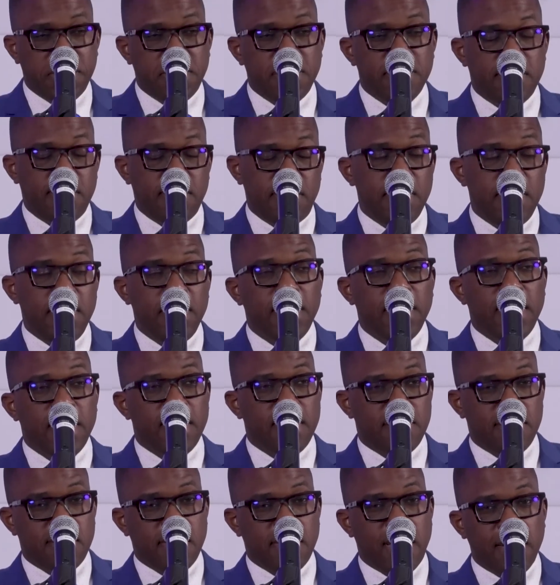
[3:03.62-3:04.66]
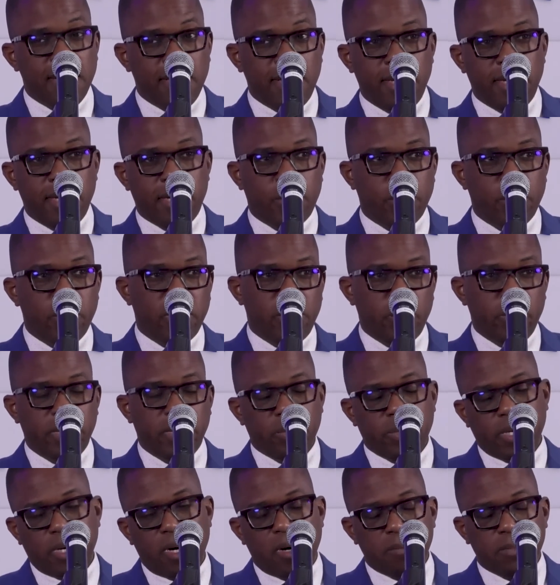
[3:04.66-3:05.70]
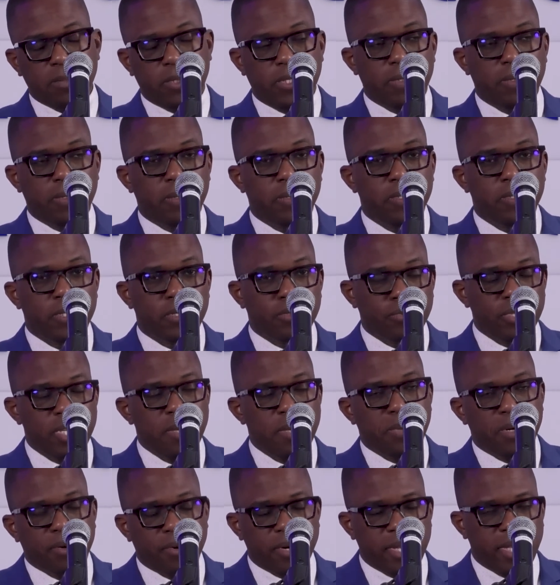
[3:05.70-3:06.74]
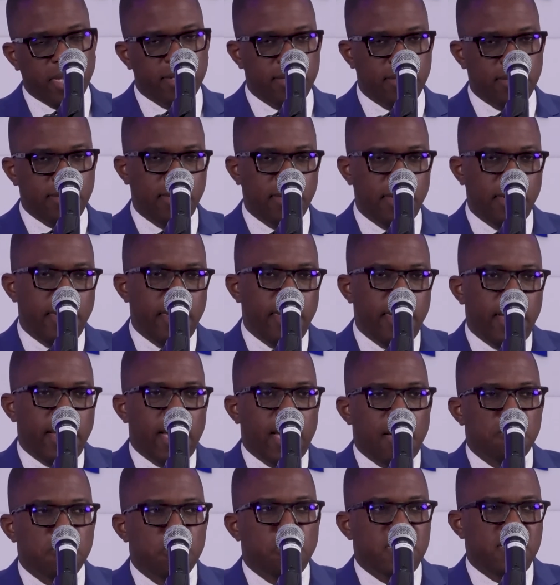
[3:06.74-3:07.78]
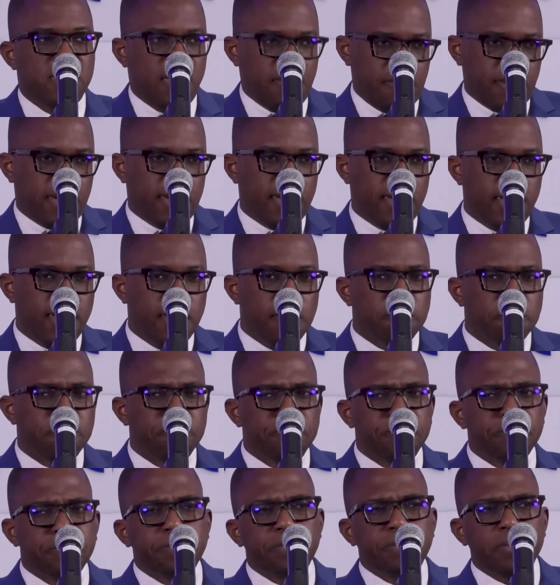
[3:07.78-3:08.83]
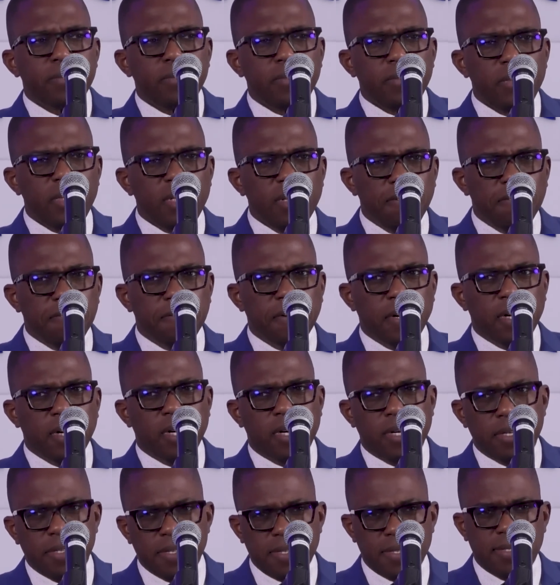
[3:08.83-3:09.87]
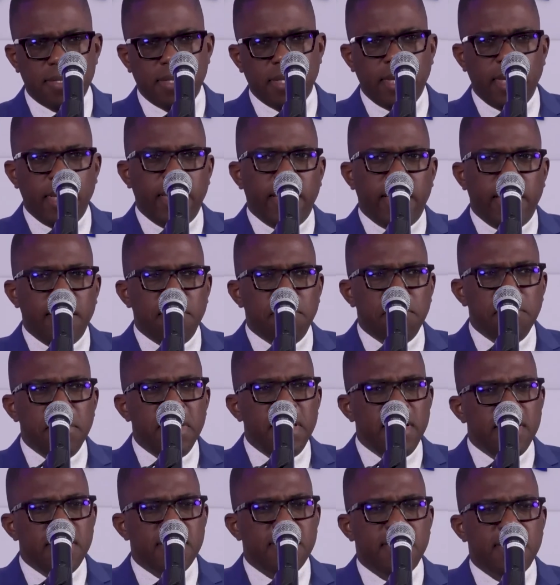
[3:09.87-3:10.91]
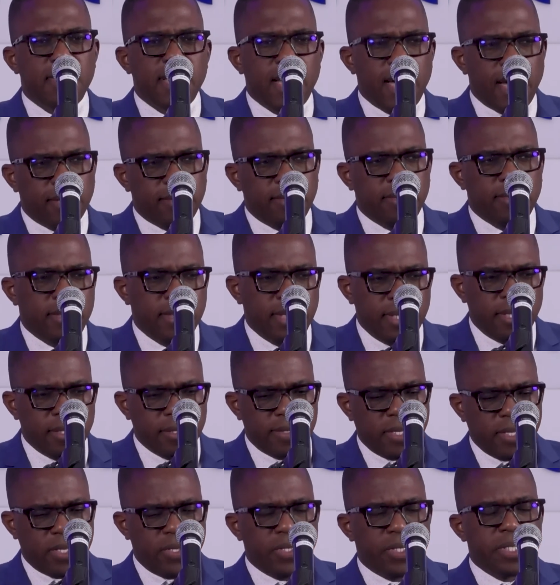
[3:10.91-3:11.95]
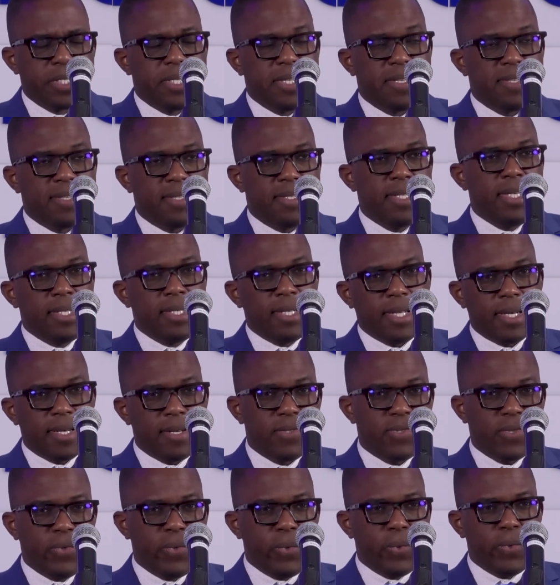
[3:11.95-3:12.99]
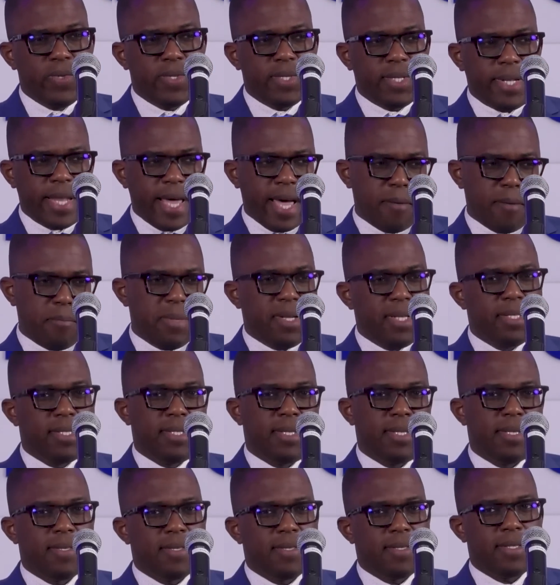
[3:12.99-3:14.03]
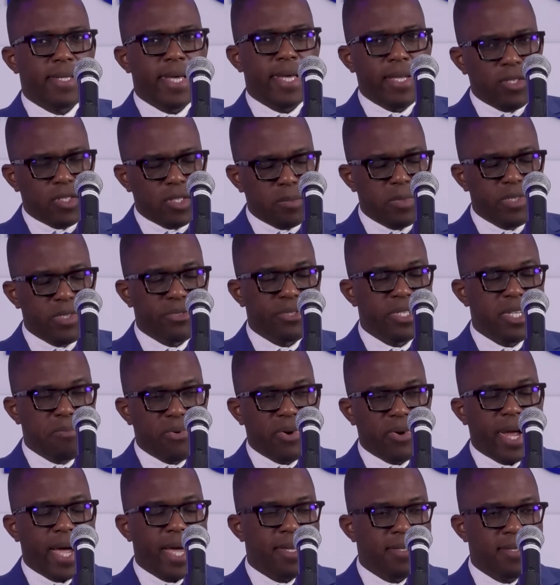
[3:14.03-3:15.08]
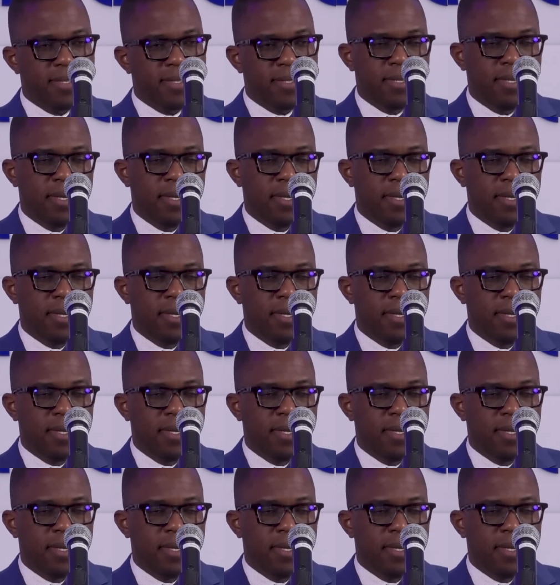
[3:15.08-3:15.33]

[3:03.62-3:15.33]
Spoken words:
dealers, and here we come to the repo rate specifically. First, it means that securities dealers whose liabilities tend to be repriced